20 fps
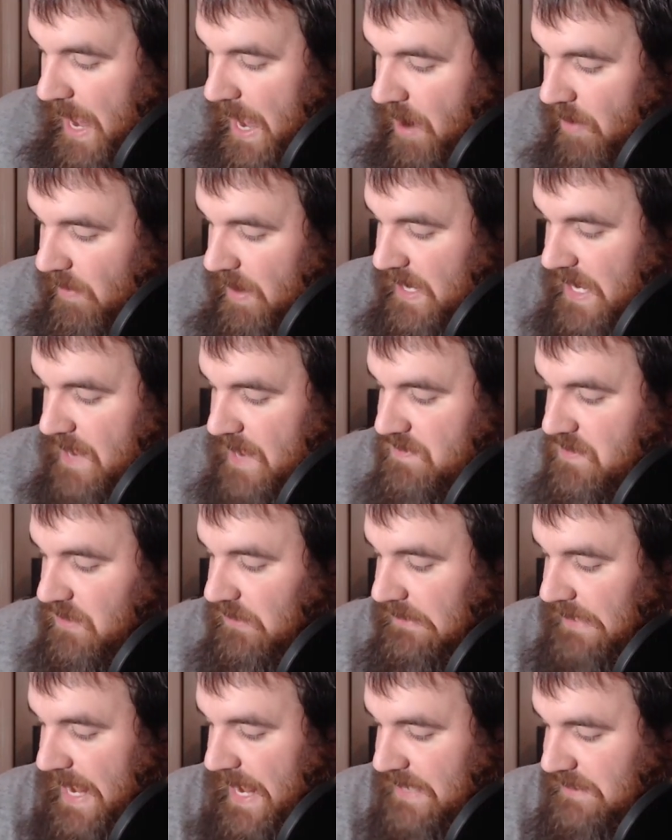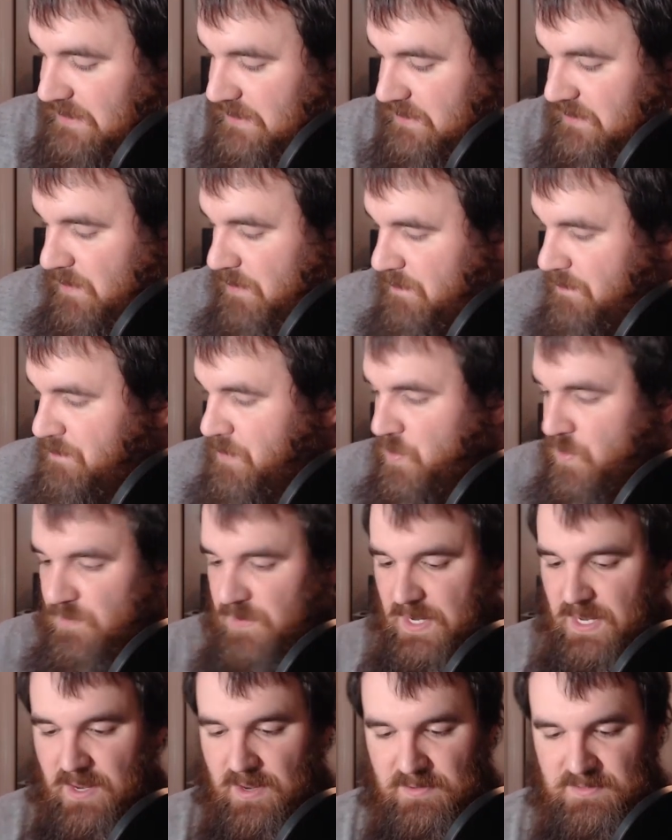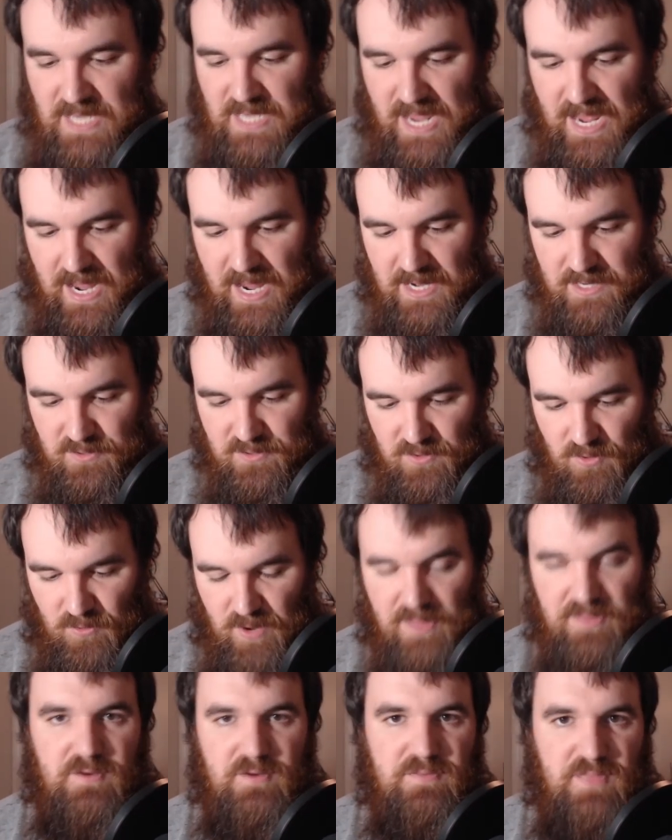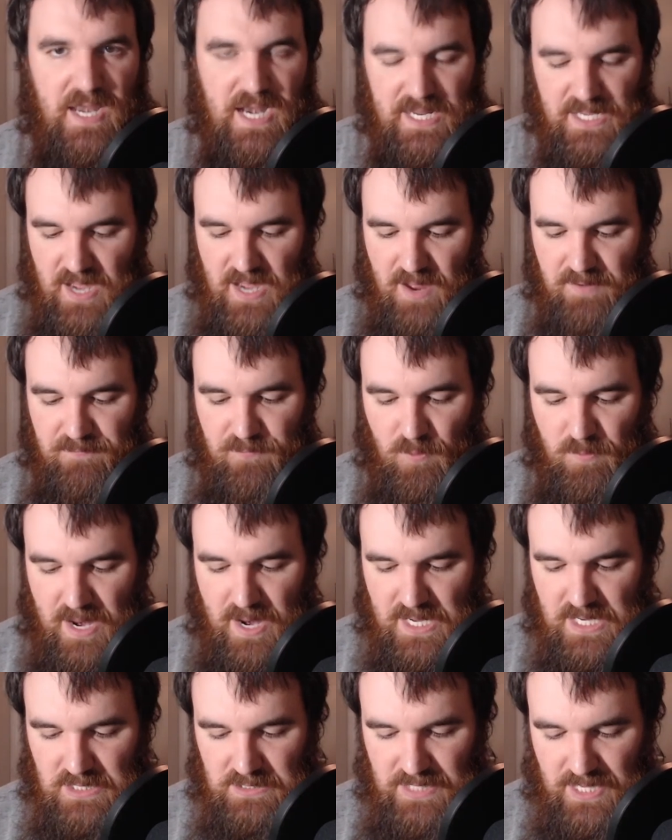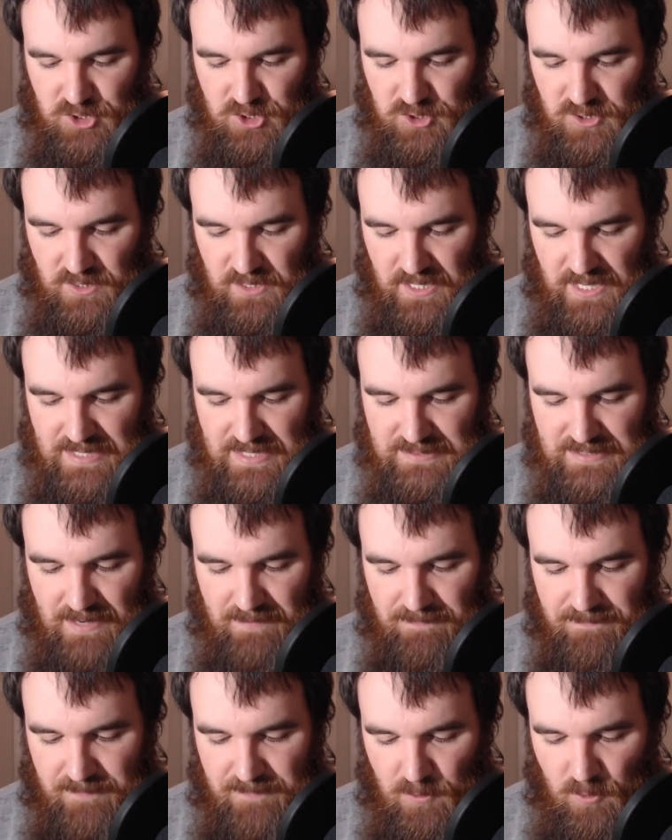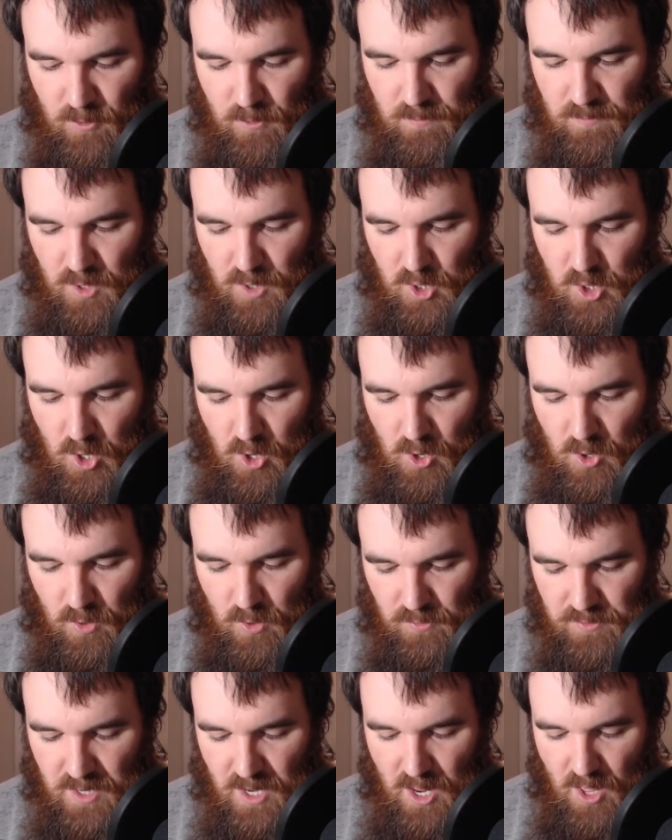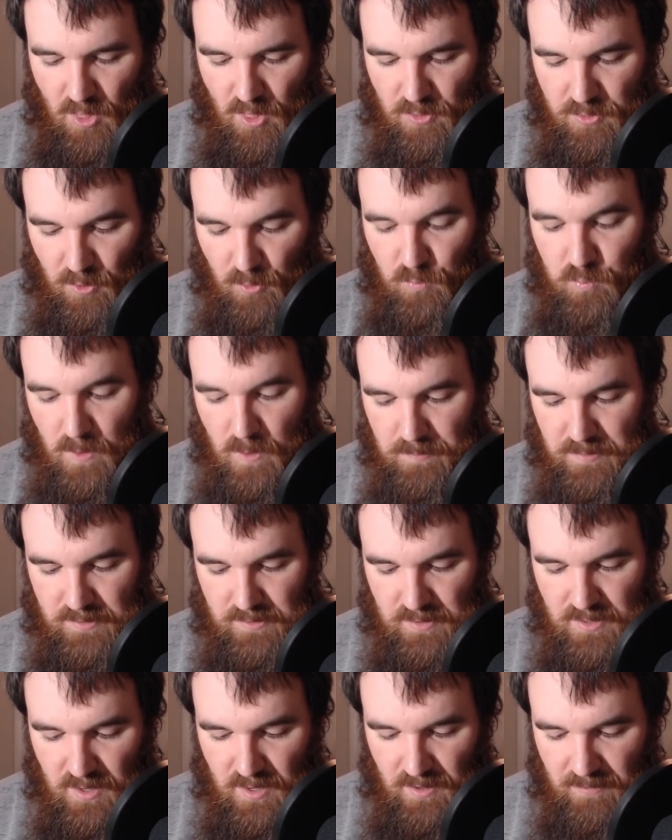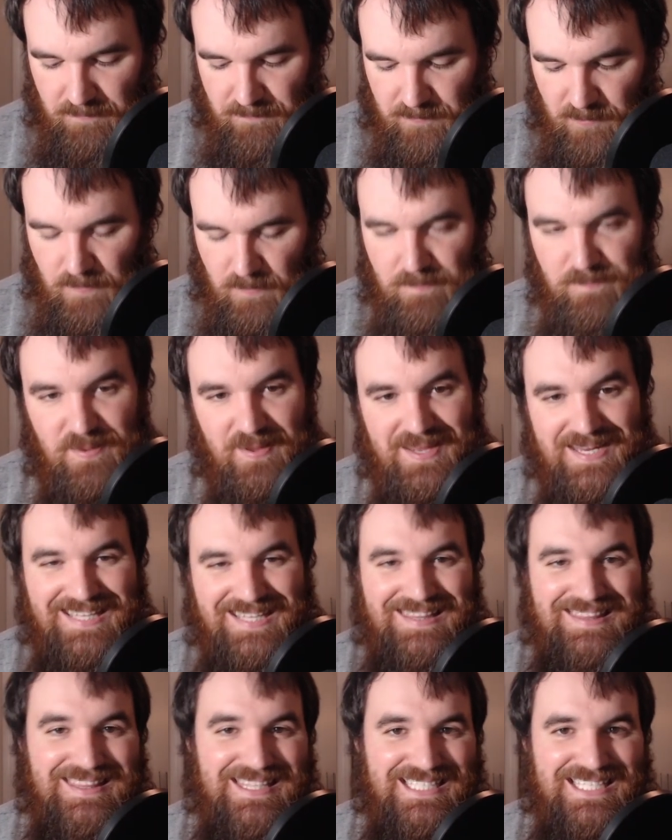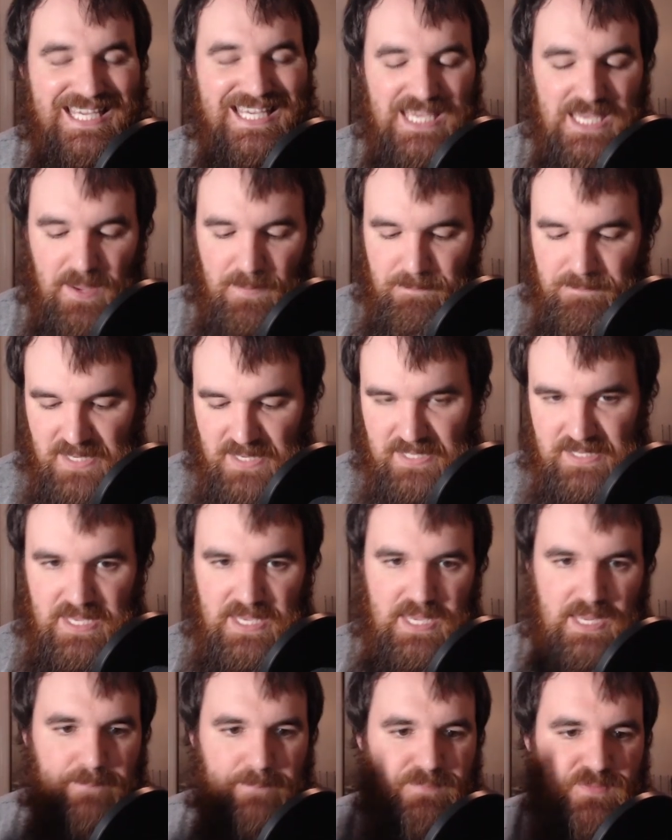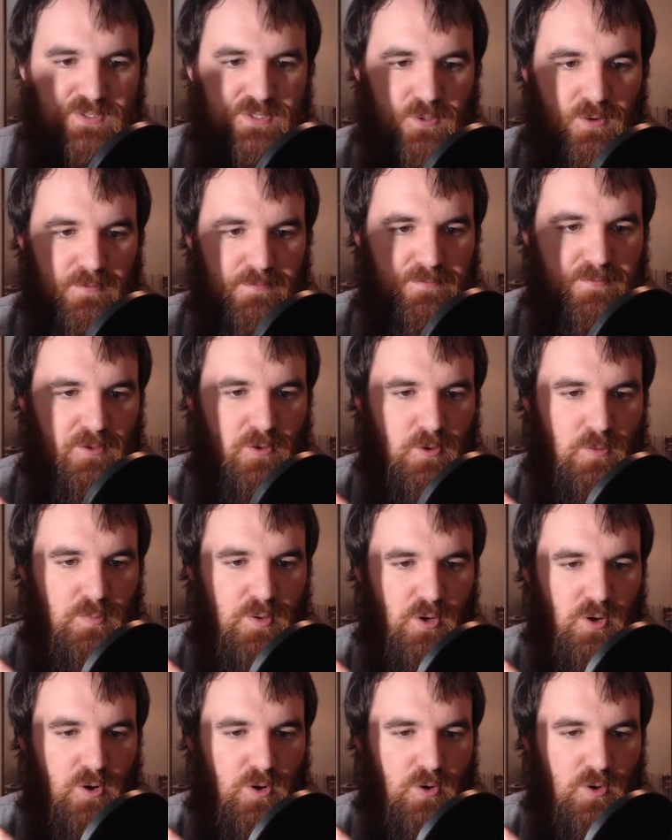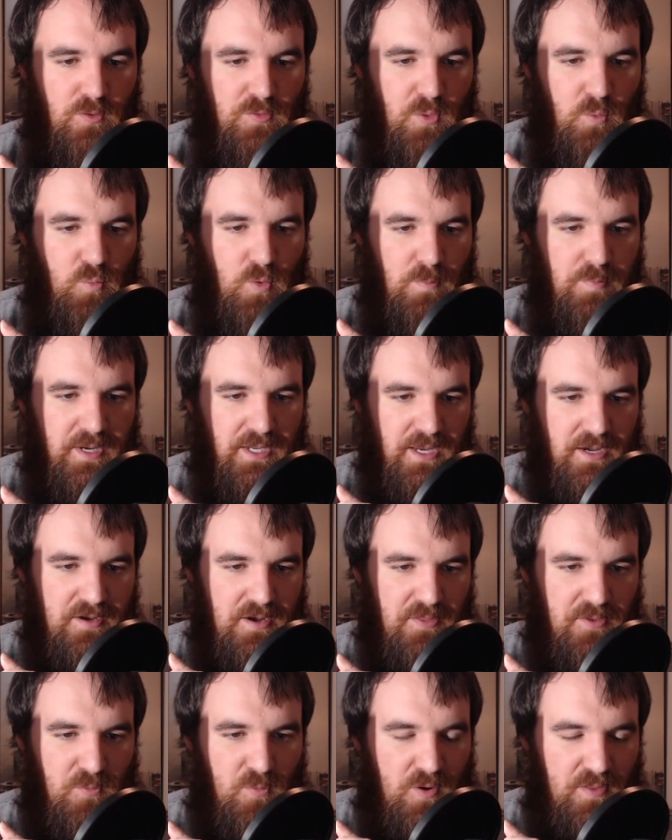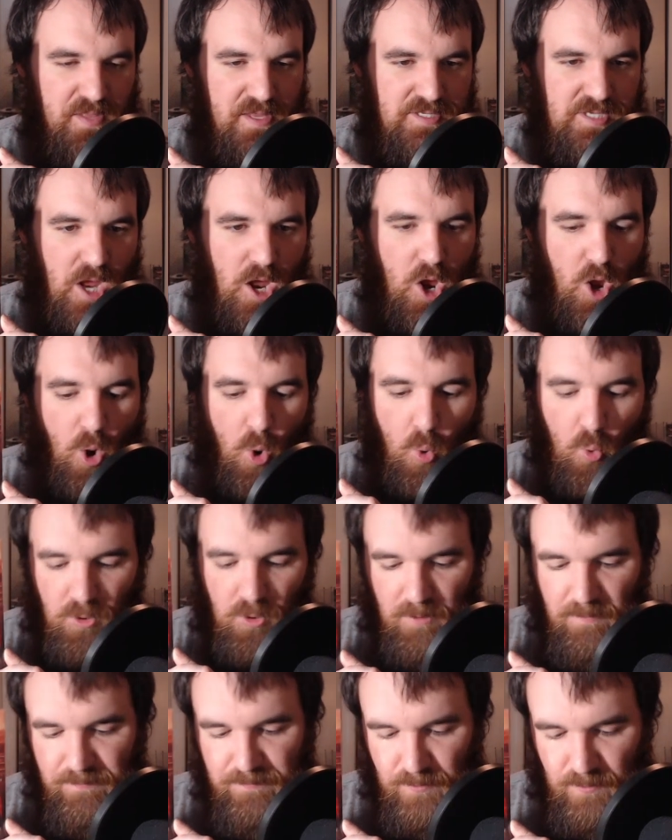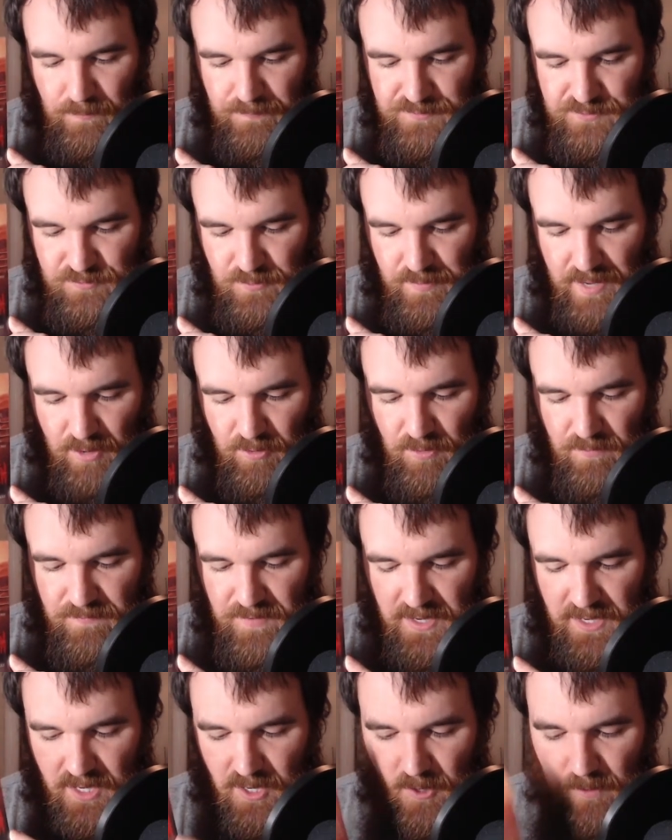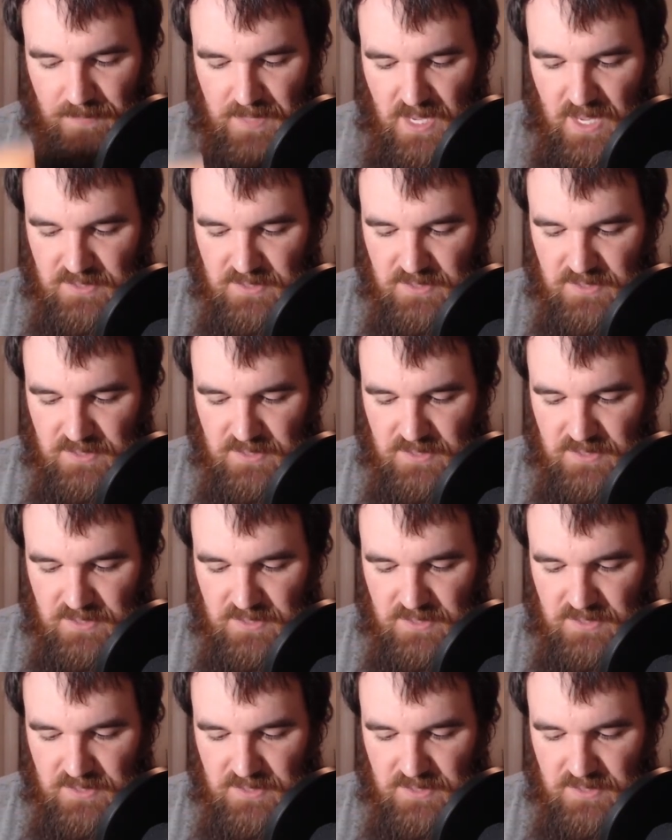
All right, and the last movie to add, or rather, that I got for my collection is a film called The Woman, a film by Lucky McKee. So, a film called The Woman. Again, another one of these horror films from Arrow Video.